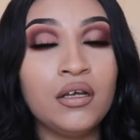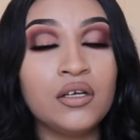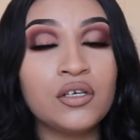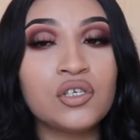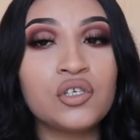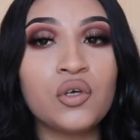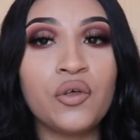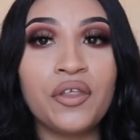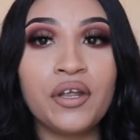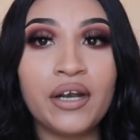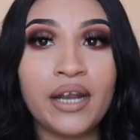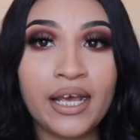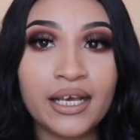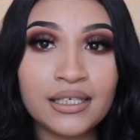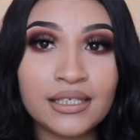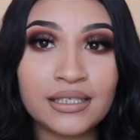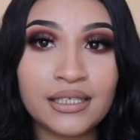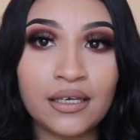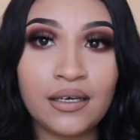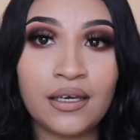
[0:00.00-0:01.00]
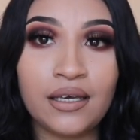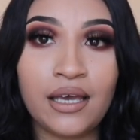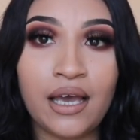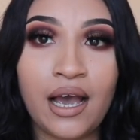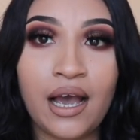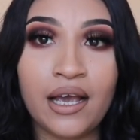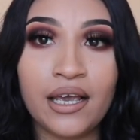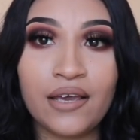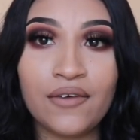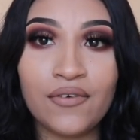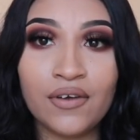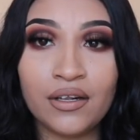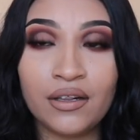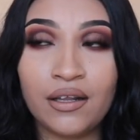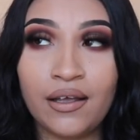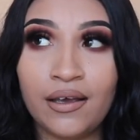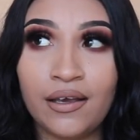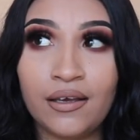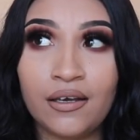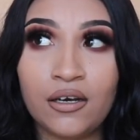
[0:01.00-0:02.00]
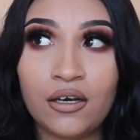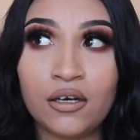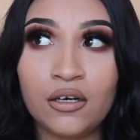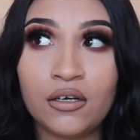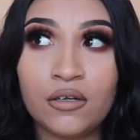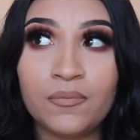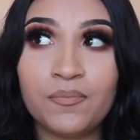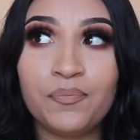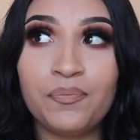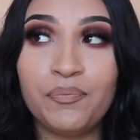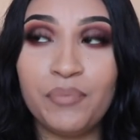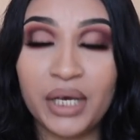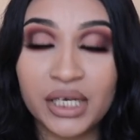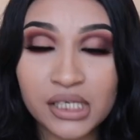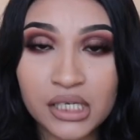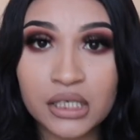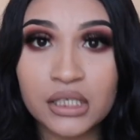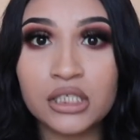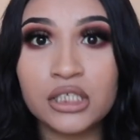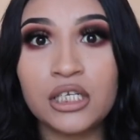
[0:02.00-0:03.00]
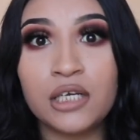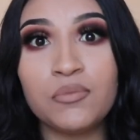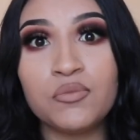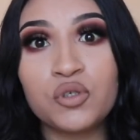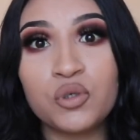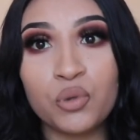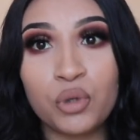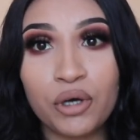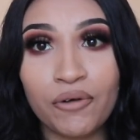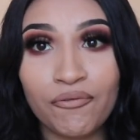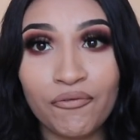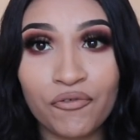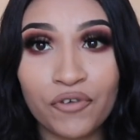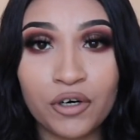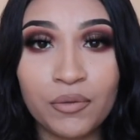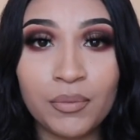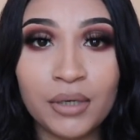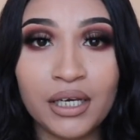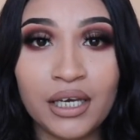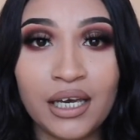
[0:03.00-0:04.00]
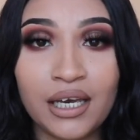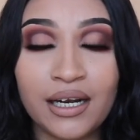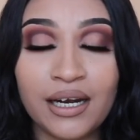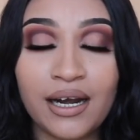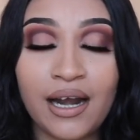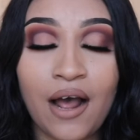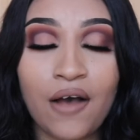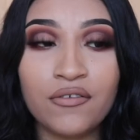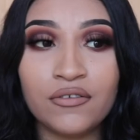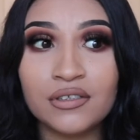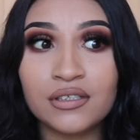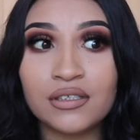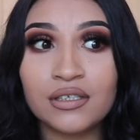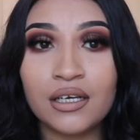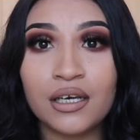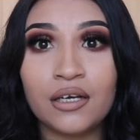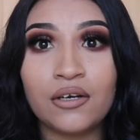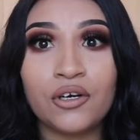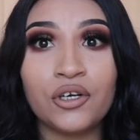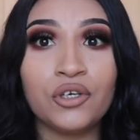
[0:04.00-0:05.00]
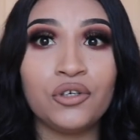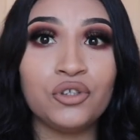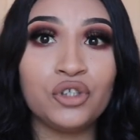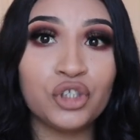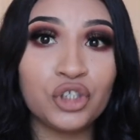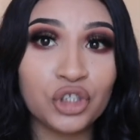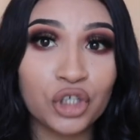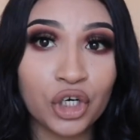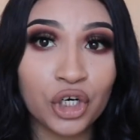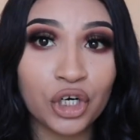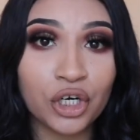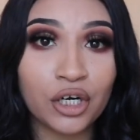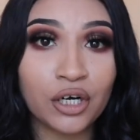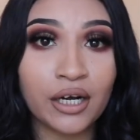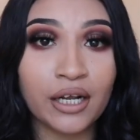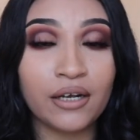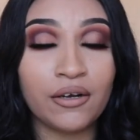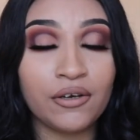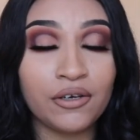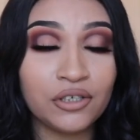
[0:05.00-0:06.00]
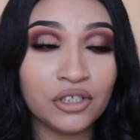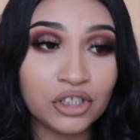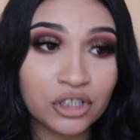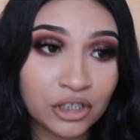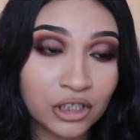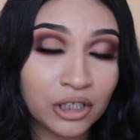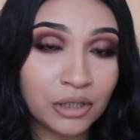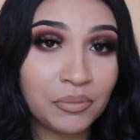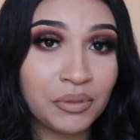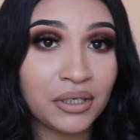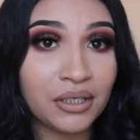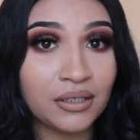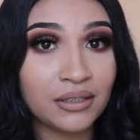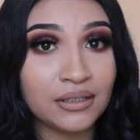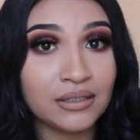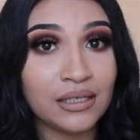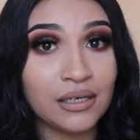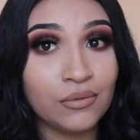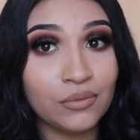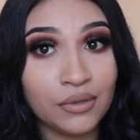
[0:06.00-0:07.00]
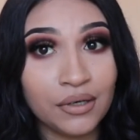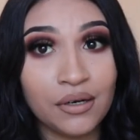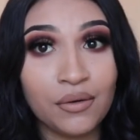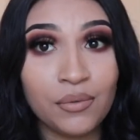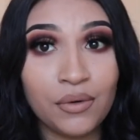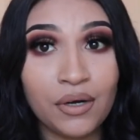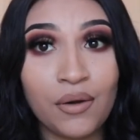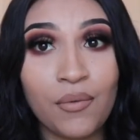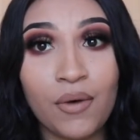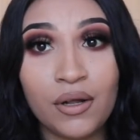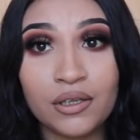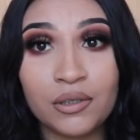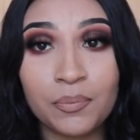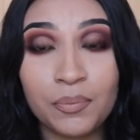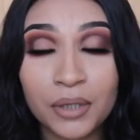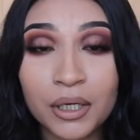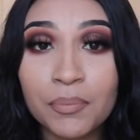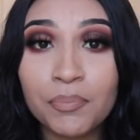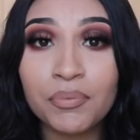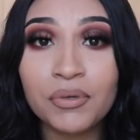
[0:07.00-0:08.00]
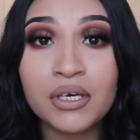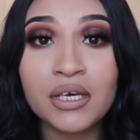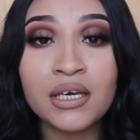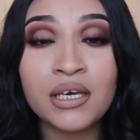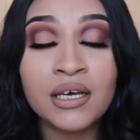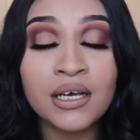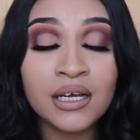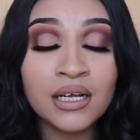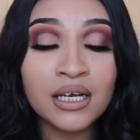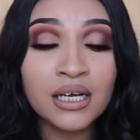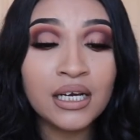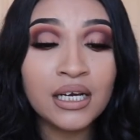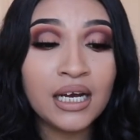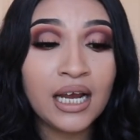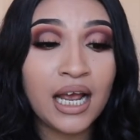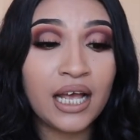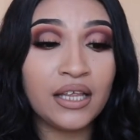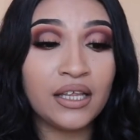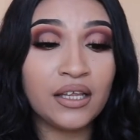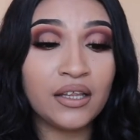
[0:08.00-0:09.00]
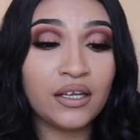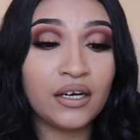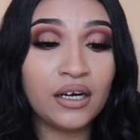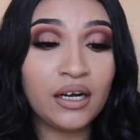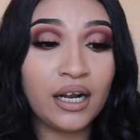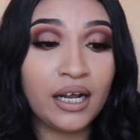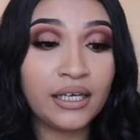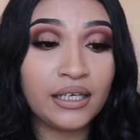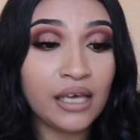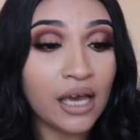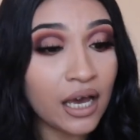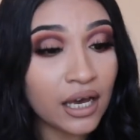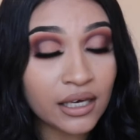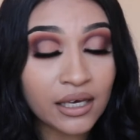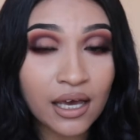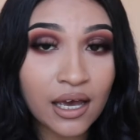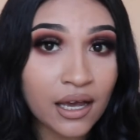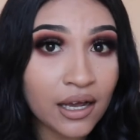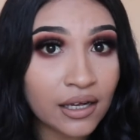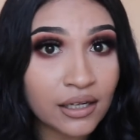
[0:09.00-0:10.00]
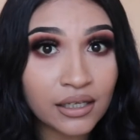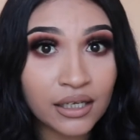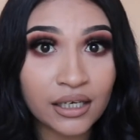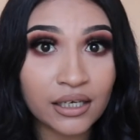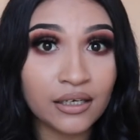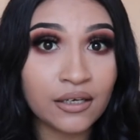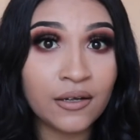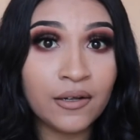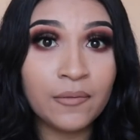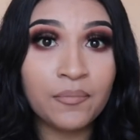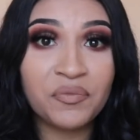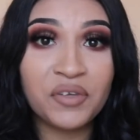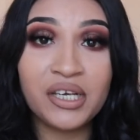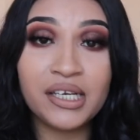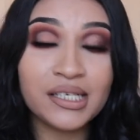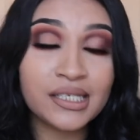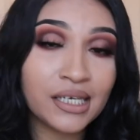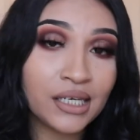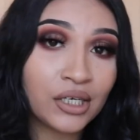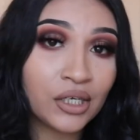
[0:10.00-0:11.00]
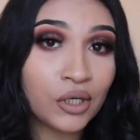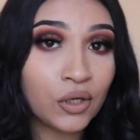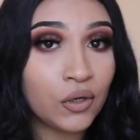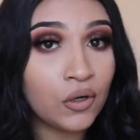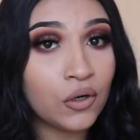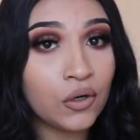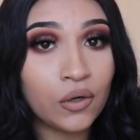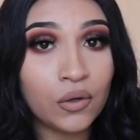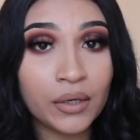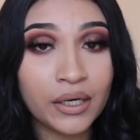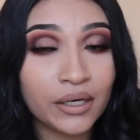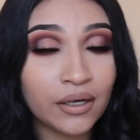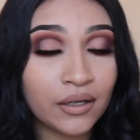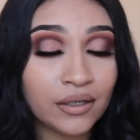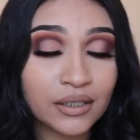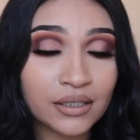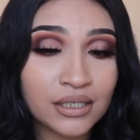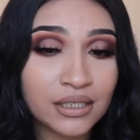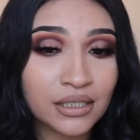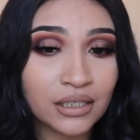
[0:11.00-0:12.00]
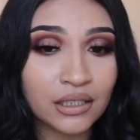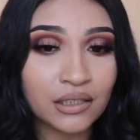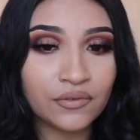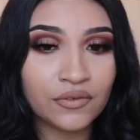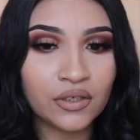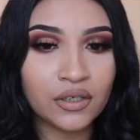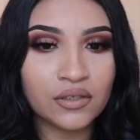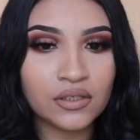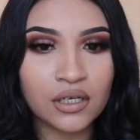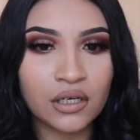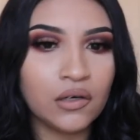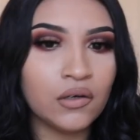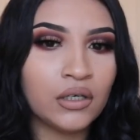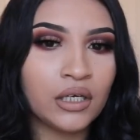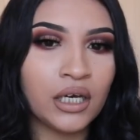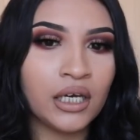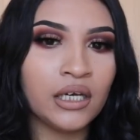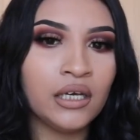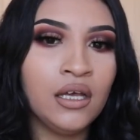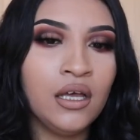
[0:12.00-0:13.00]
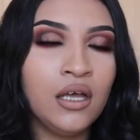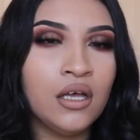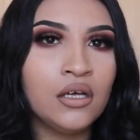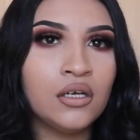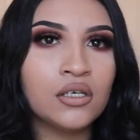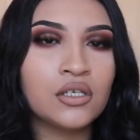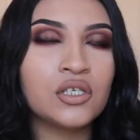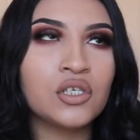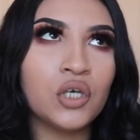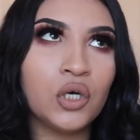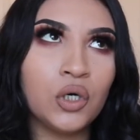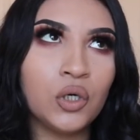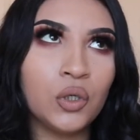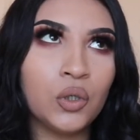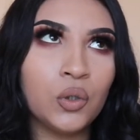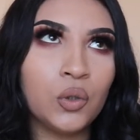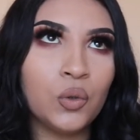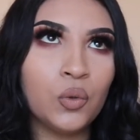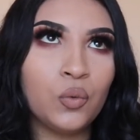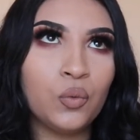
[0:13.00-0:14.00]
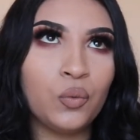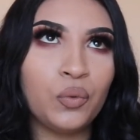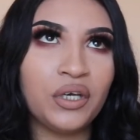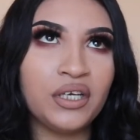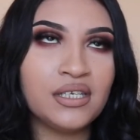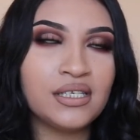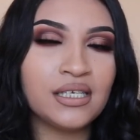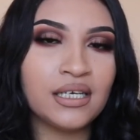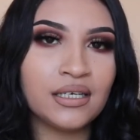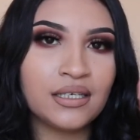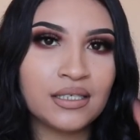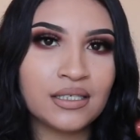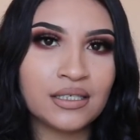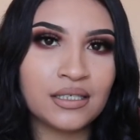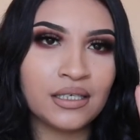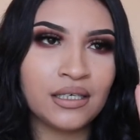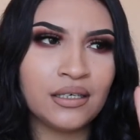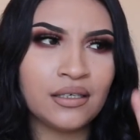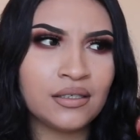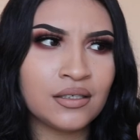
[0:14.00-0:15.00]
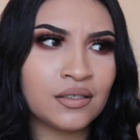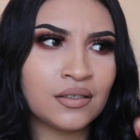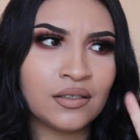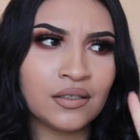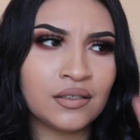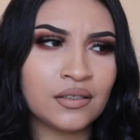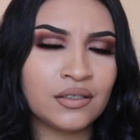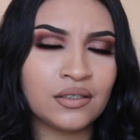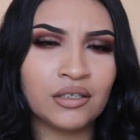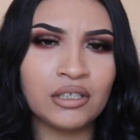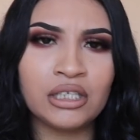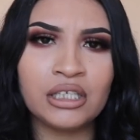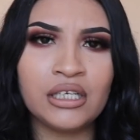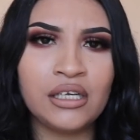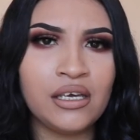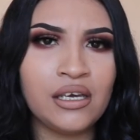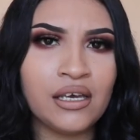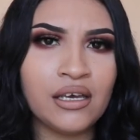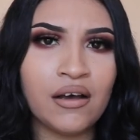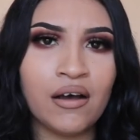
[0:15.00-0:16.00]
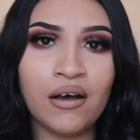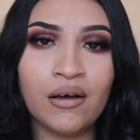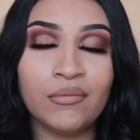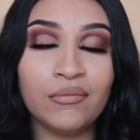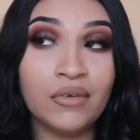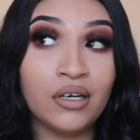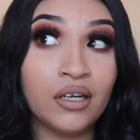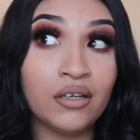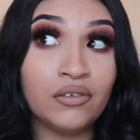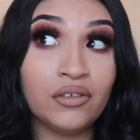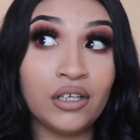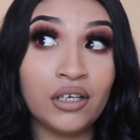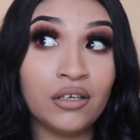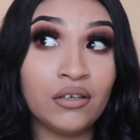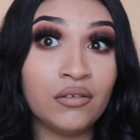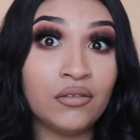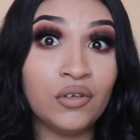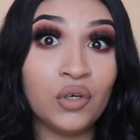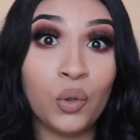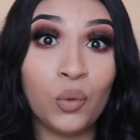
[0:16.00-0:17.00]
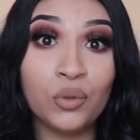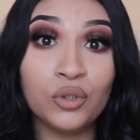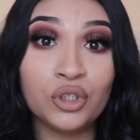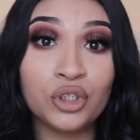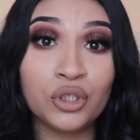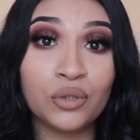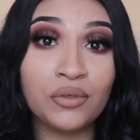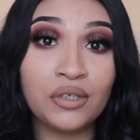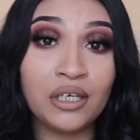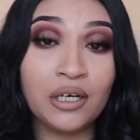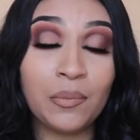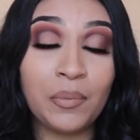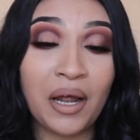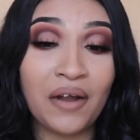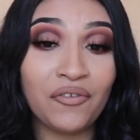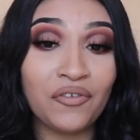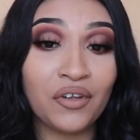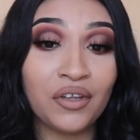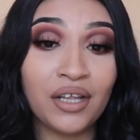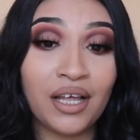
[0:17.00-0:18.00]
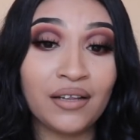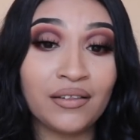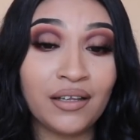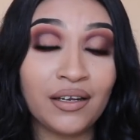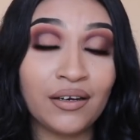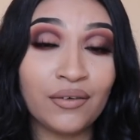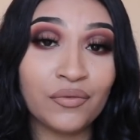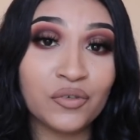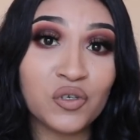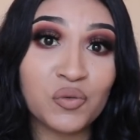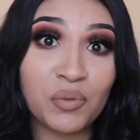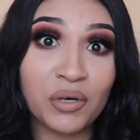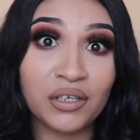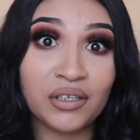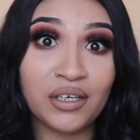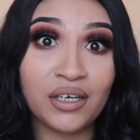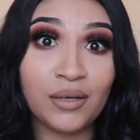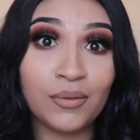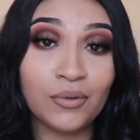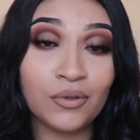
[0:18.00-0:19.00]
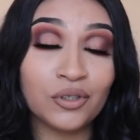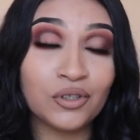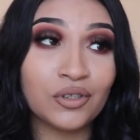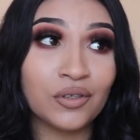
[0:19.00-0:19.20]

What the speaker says: So the next day I even like messaged them to confirm again. And I was like, are you sure? Because I really, really want the puppy. And then they're like, yeah, like, he's gonna go and all this stuff. And I was like, okay. So we said 6:30, nothing, no one showed up after that. They didn't respond anymore.